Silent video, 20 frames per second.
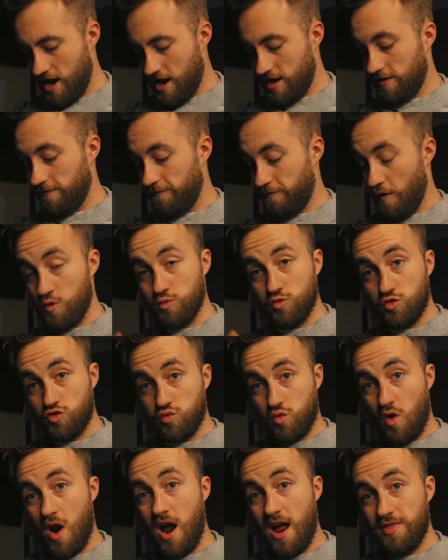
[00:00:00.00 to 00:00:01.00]
and the phone's
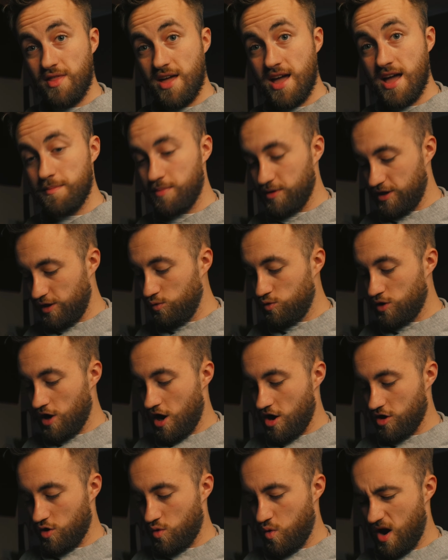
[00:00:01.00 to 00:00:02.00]
right there, but you
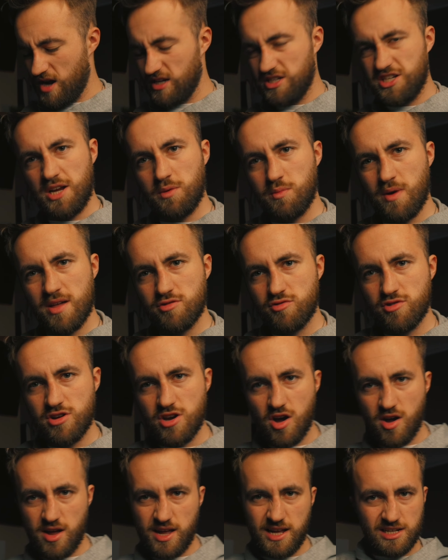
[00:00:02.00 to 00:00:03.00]
can't quite see whether or
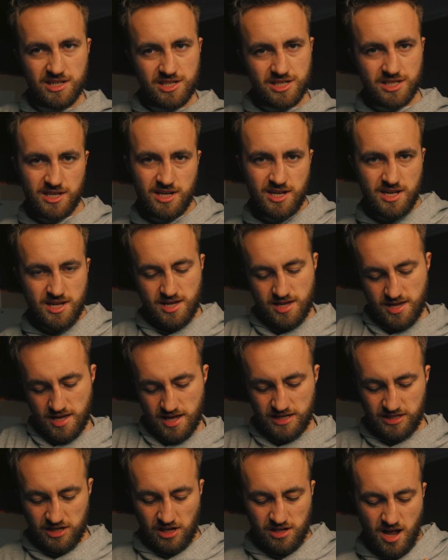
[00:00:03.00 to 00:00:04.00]
not it's
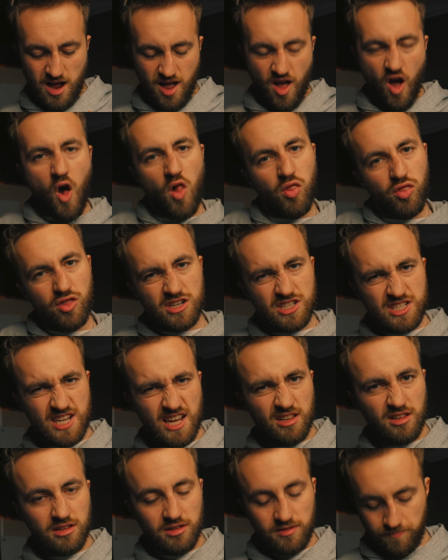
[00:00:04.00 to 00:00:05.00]
like on the
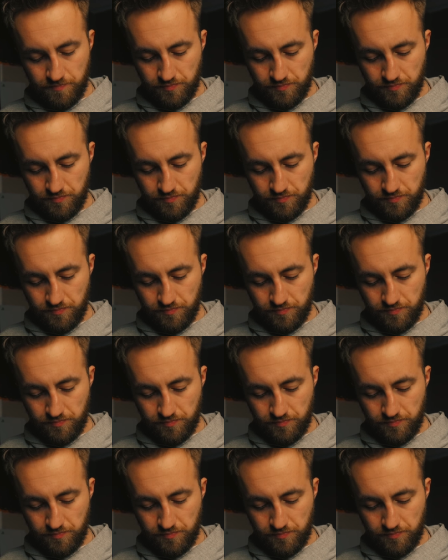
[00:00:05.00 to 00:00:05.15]
tilt?